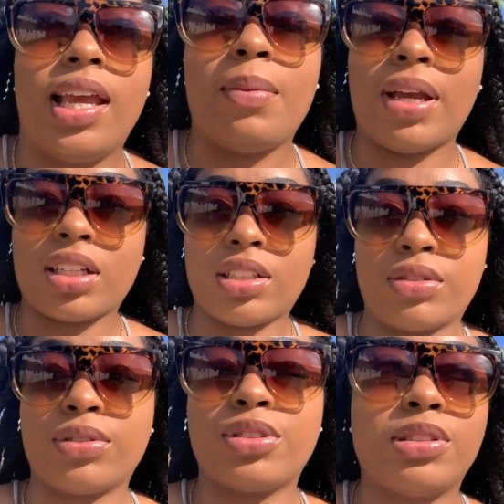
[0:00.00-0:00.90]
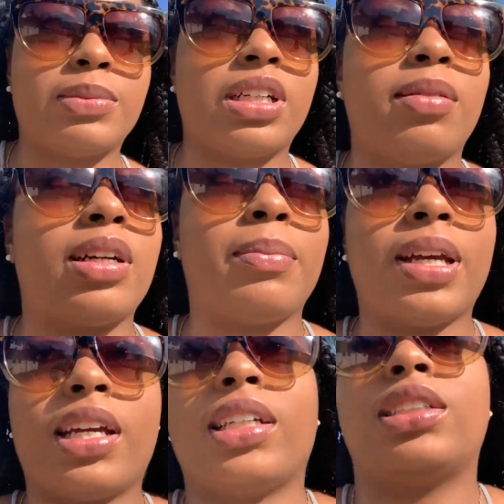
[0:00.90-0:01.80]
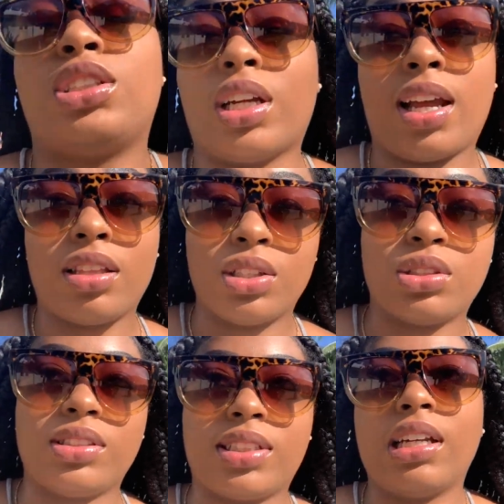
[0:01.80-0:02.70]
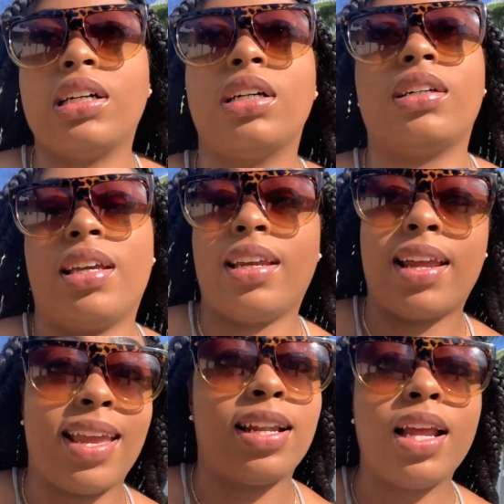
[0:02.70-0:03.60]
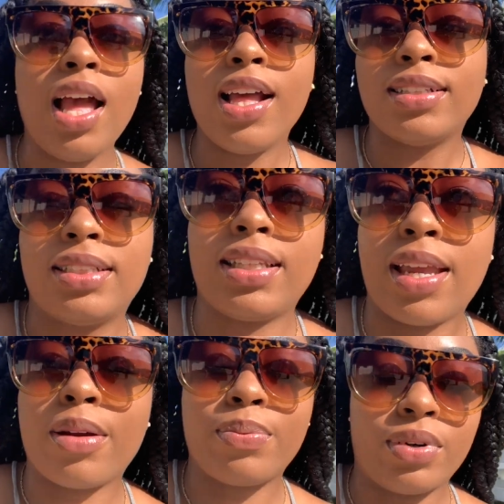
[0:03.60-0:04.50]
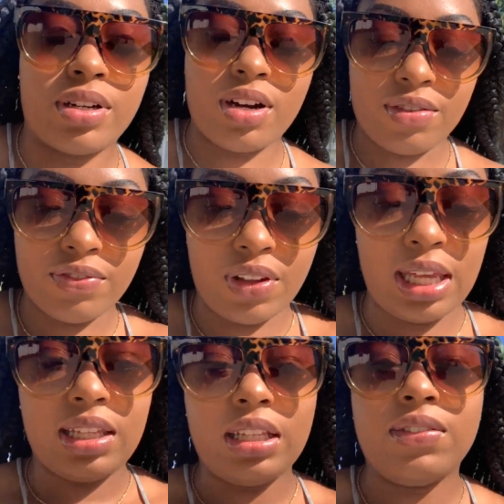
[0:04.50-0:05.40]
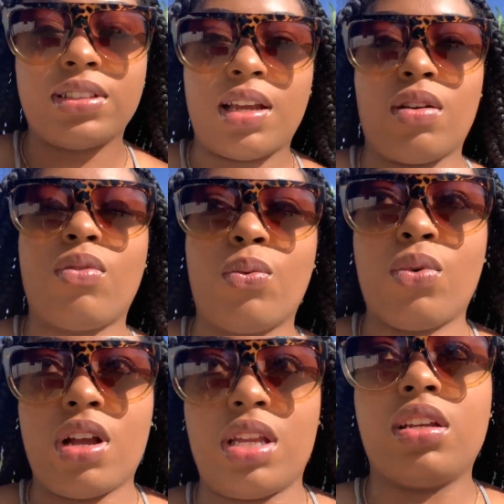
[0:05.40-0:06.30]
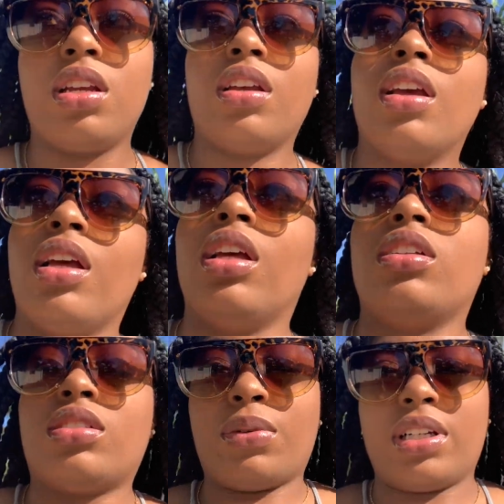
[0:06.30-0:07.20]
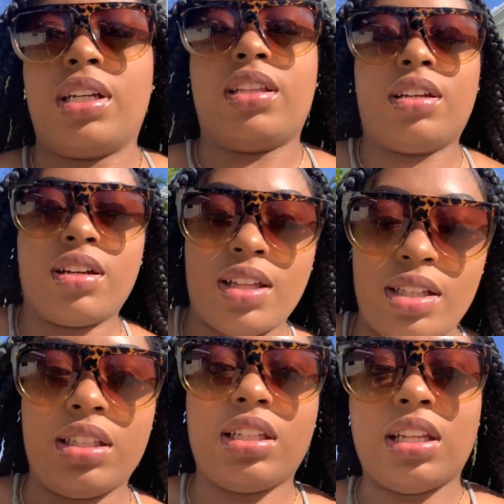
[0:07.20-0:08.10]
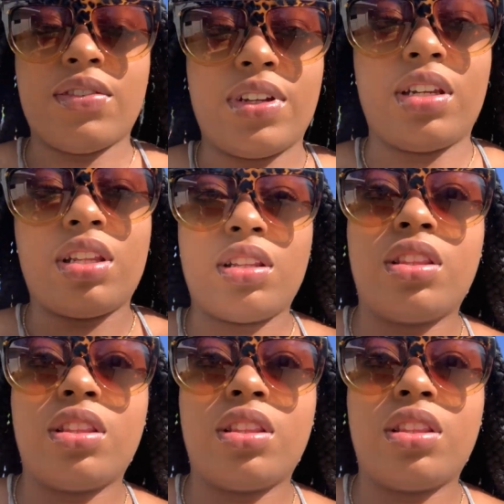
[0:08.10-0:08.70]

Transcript: Head back to the room, grab my bags, check out the hotel, and head to the airport. Our flight leaves at one, so we're gonna get there at like eleven